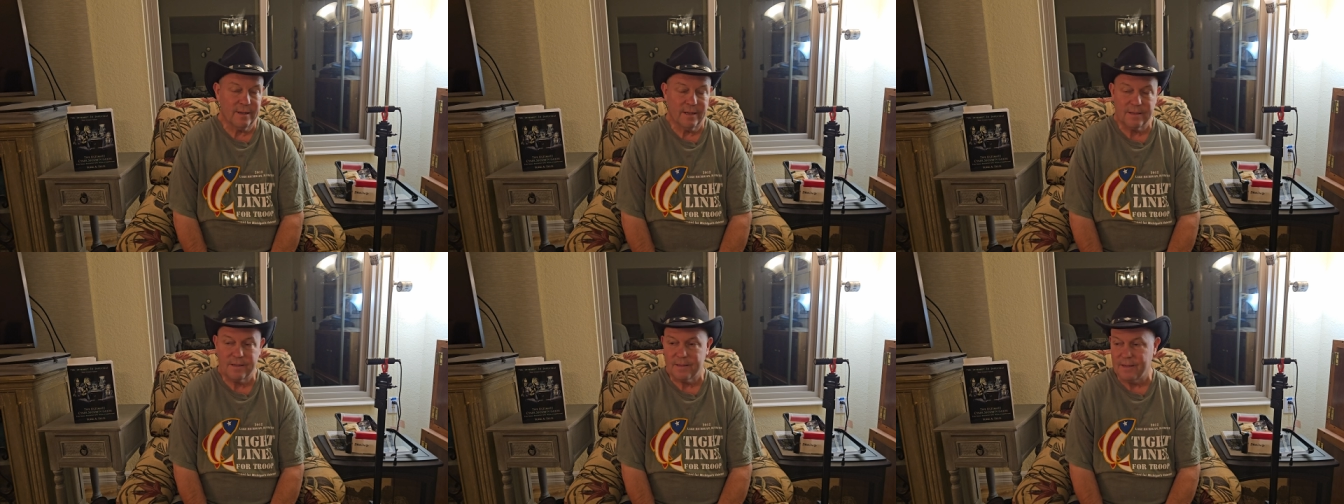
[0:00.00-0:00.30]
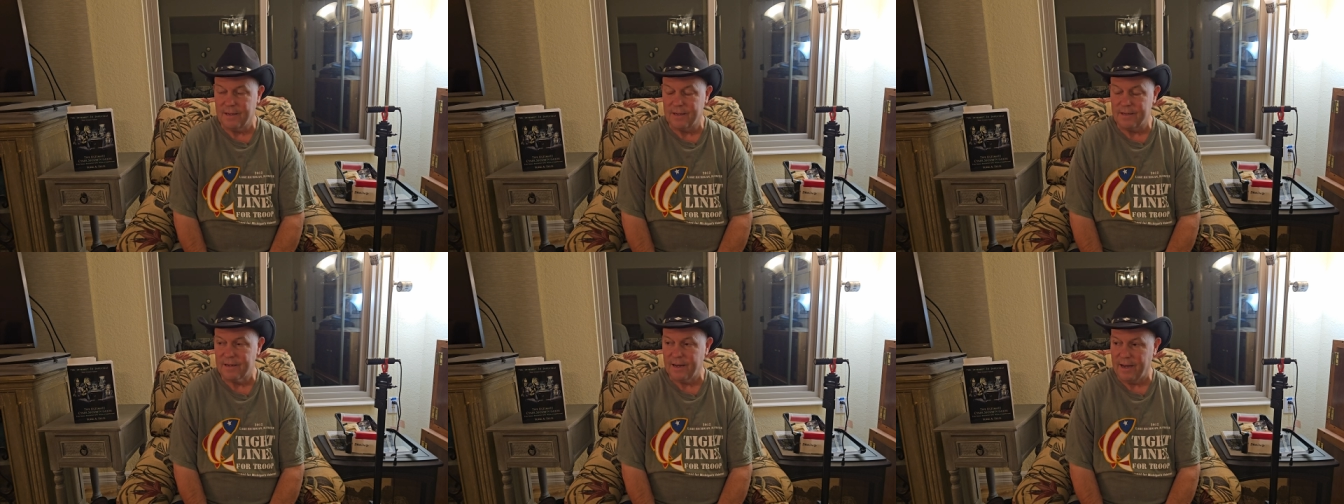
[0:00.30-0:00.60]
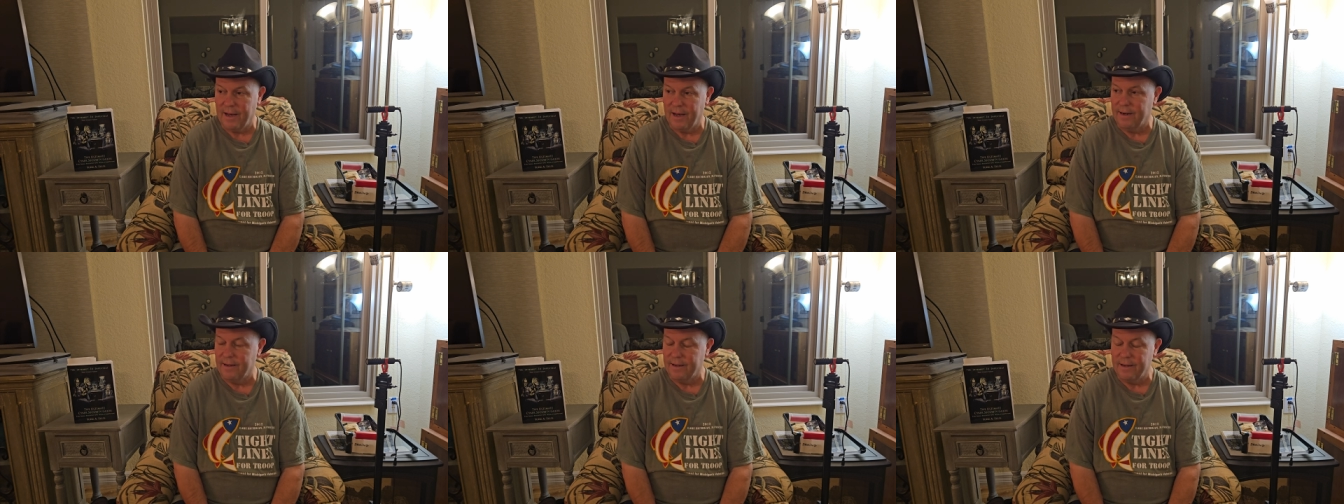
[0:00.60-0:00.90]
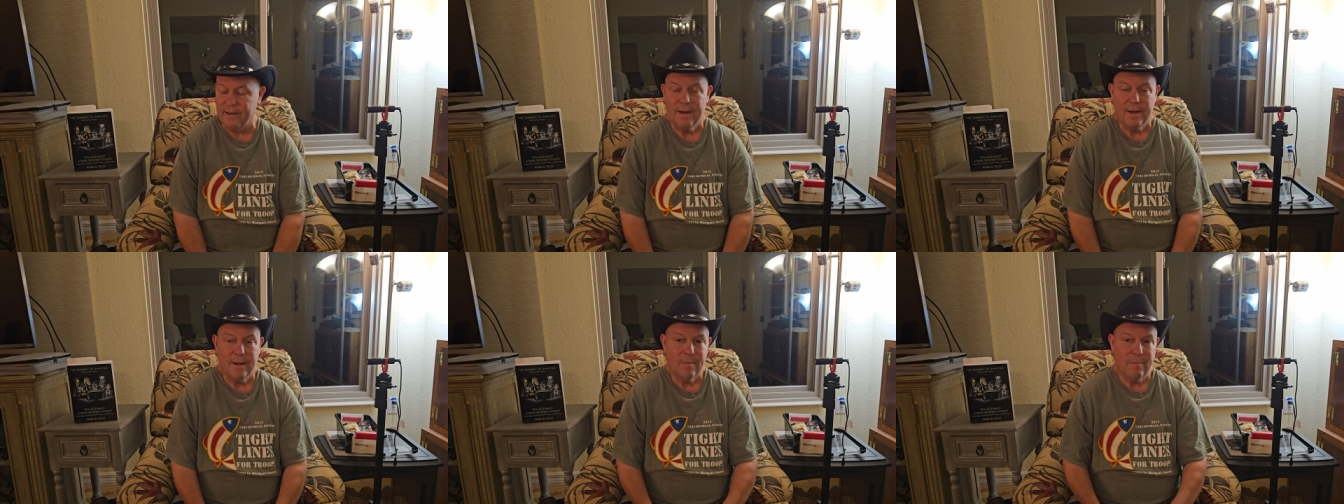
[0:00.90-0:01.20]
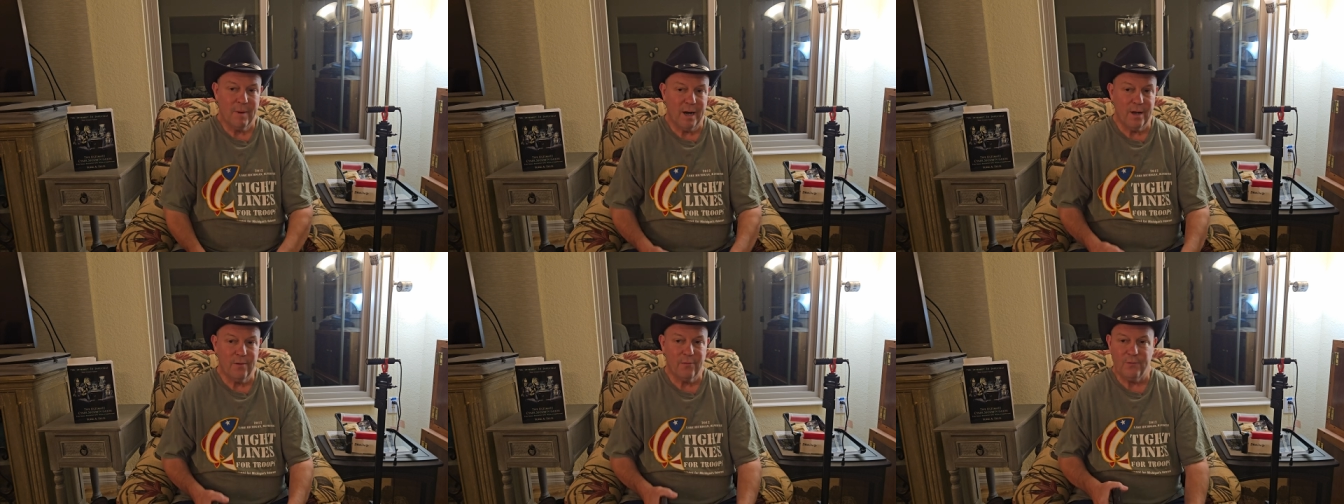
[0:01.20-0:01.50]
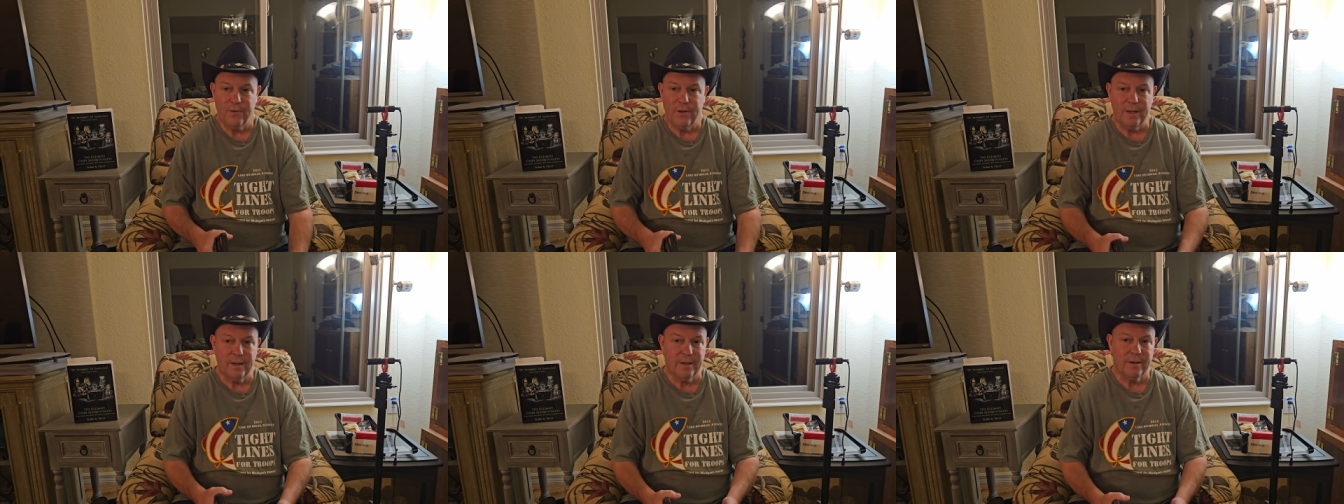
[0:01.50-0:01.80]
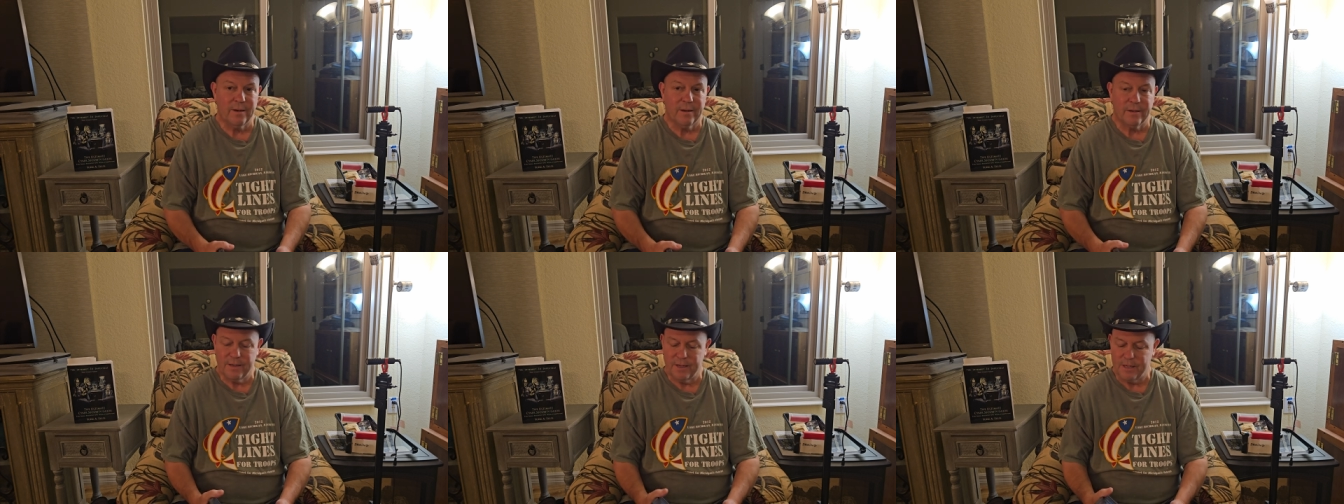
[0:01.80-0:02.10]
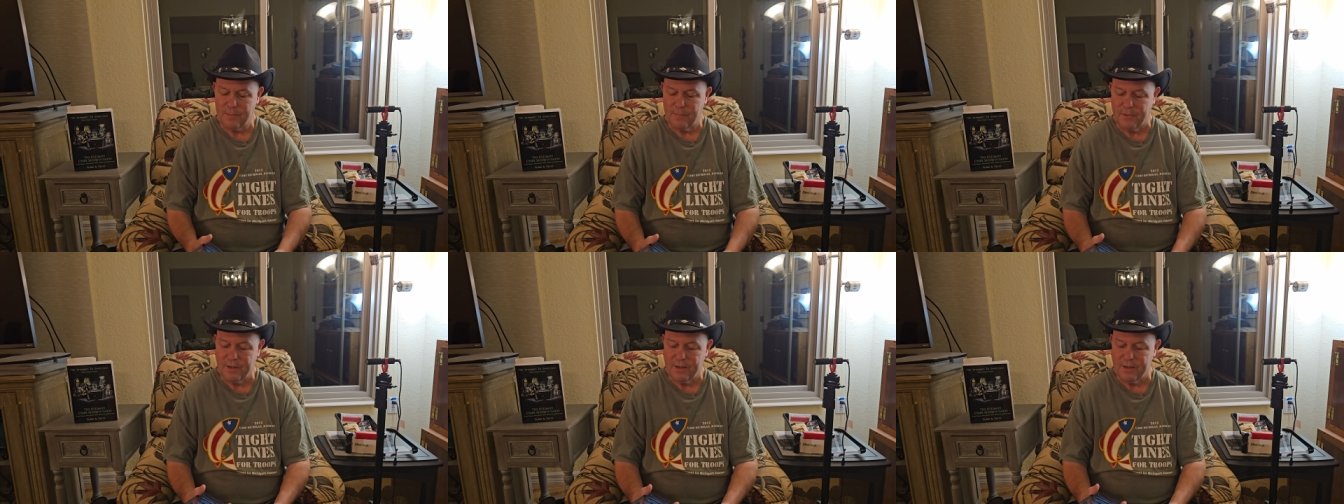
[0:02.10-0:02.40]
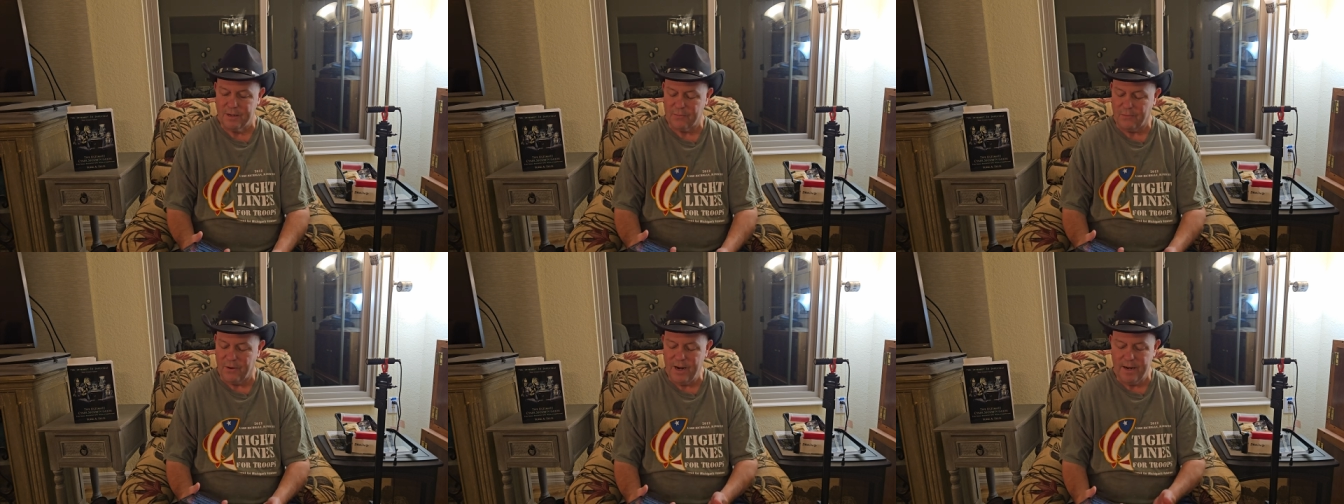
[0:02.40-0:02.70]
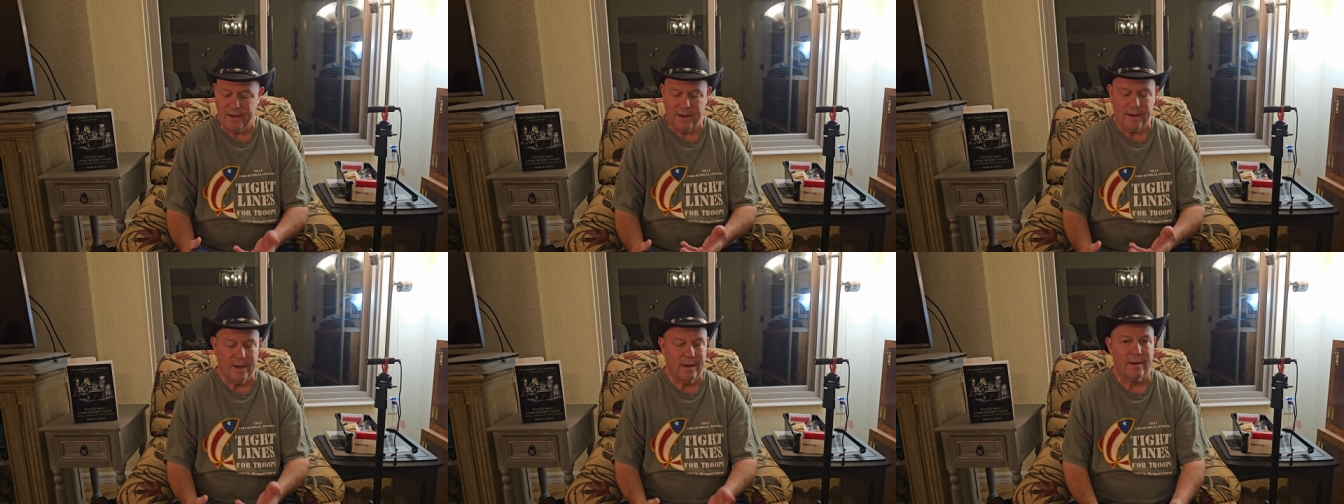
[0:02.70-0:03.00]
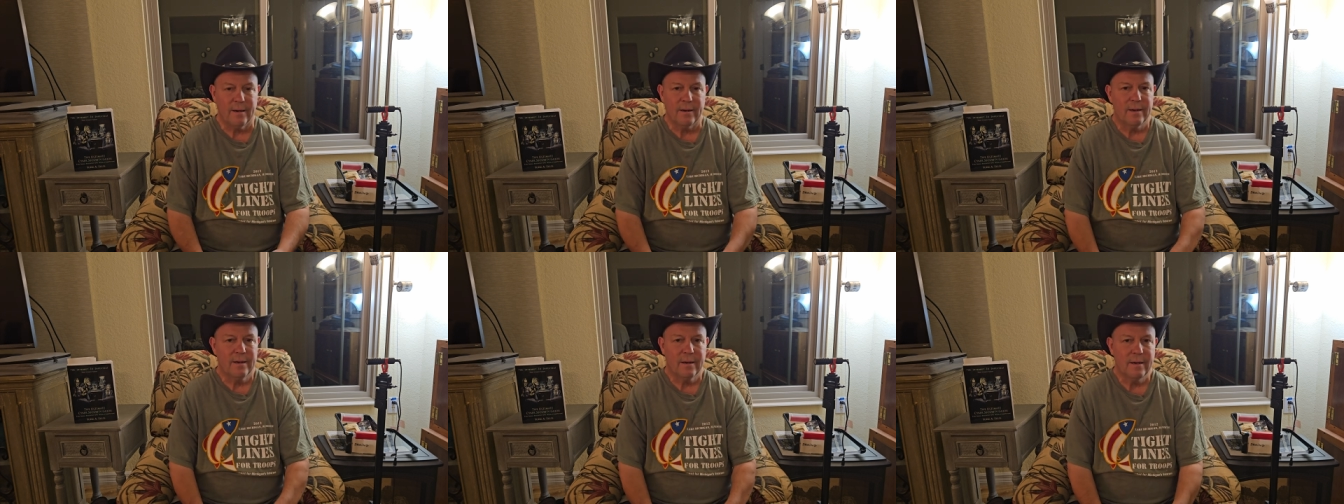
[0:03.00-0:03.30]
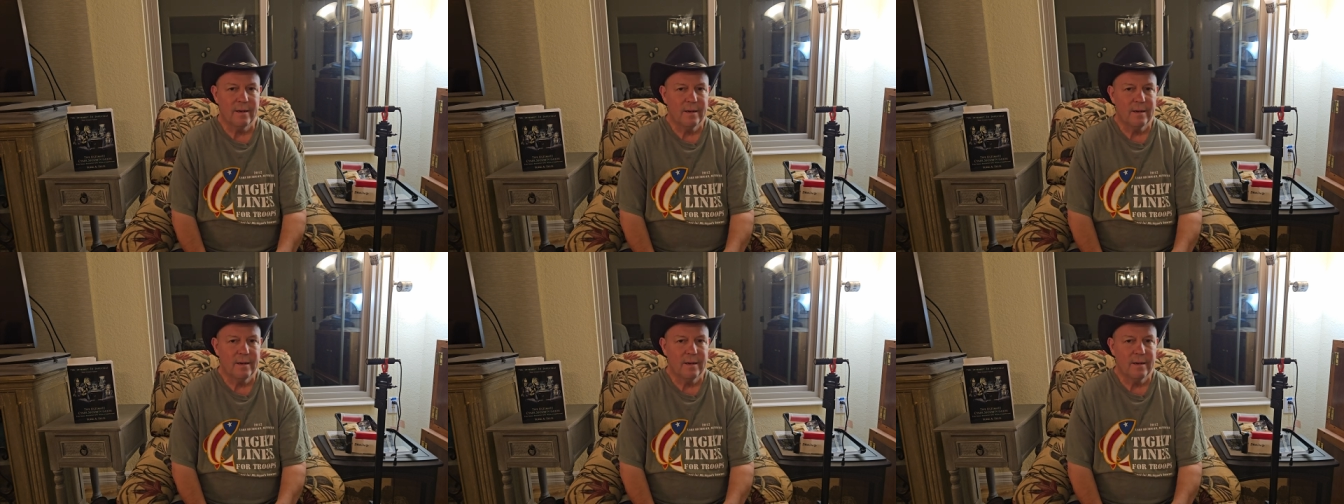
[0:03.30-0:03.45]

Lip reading: That's kind of my feeling on this, because right now